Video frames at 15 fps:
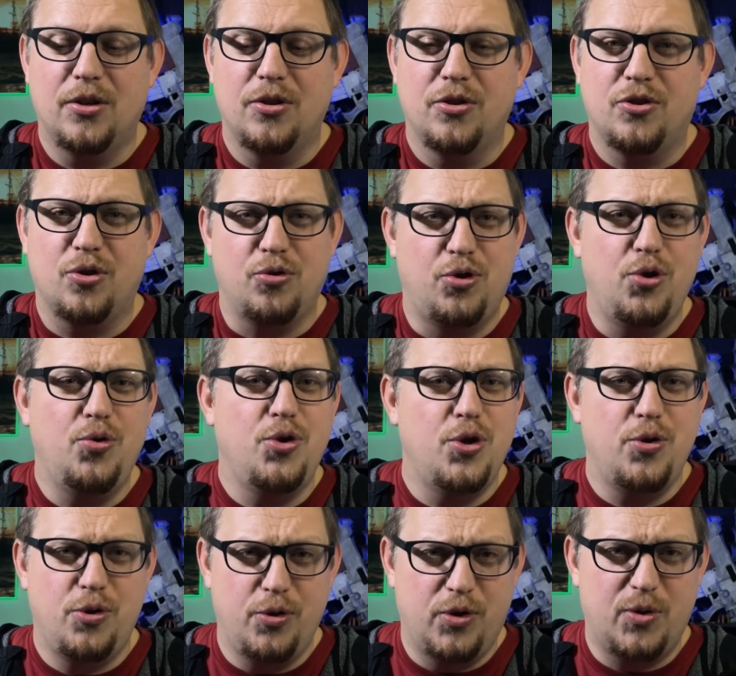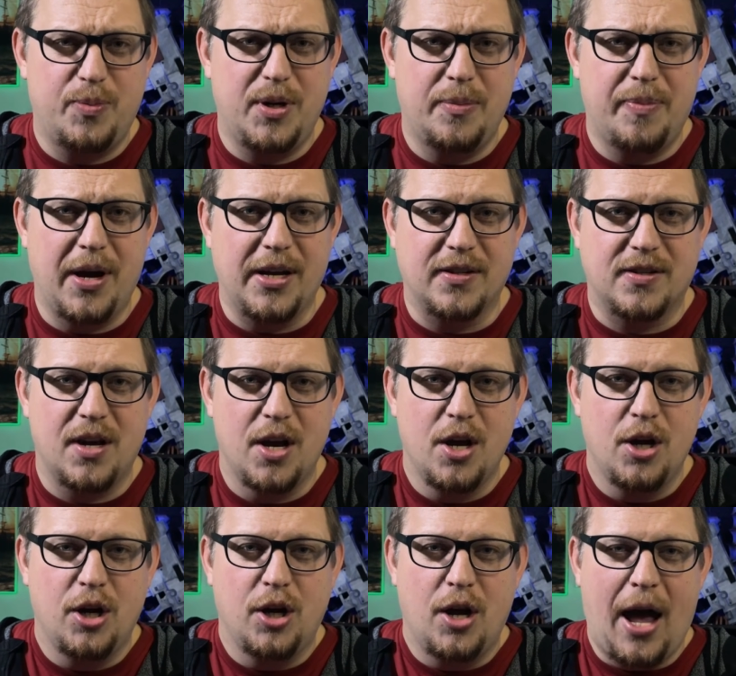So do you use speed paints?
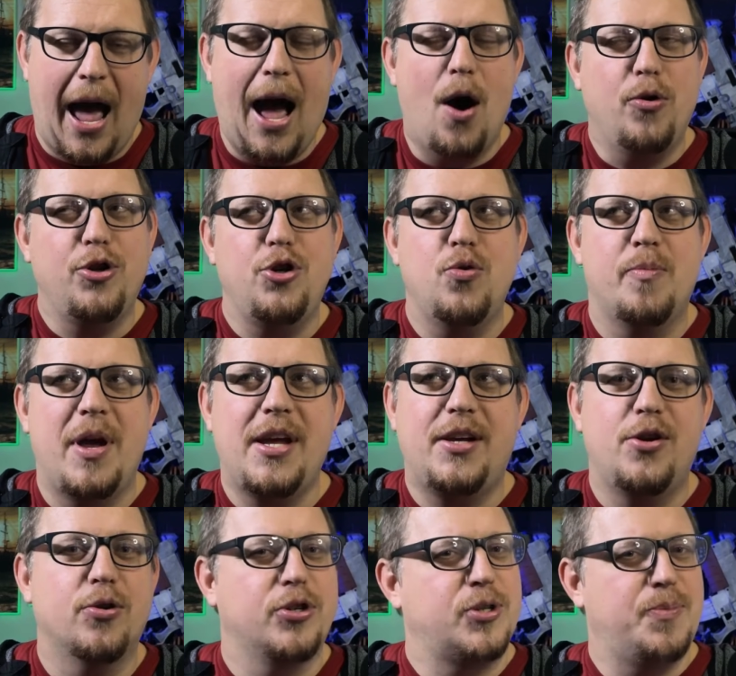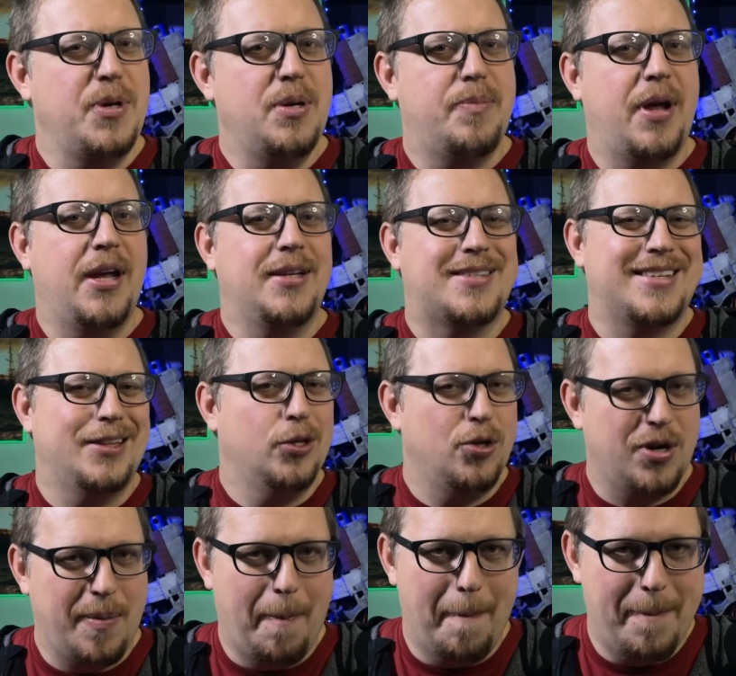How do you make your speed paints
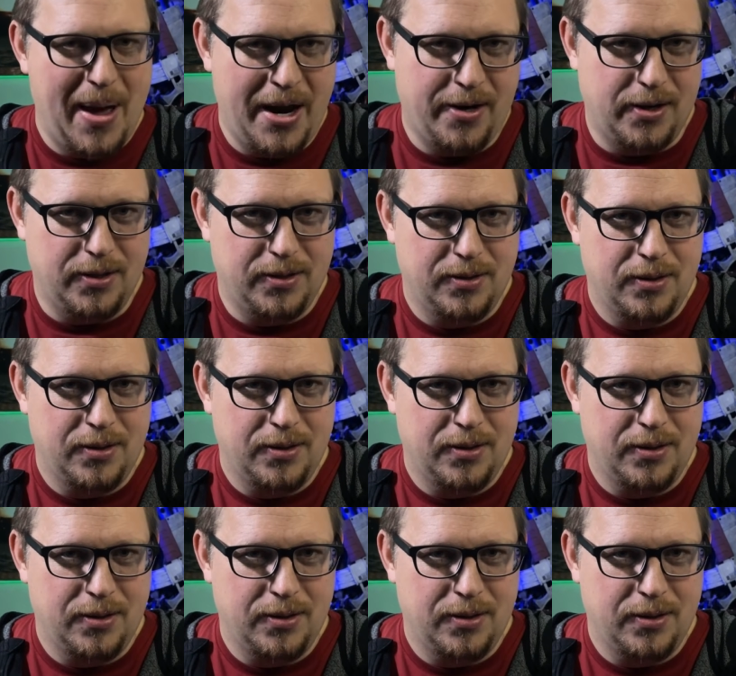look better?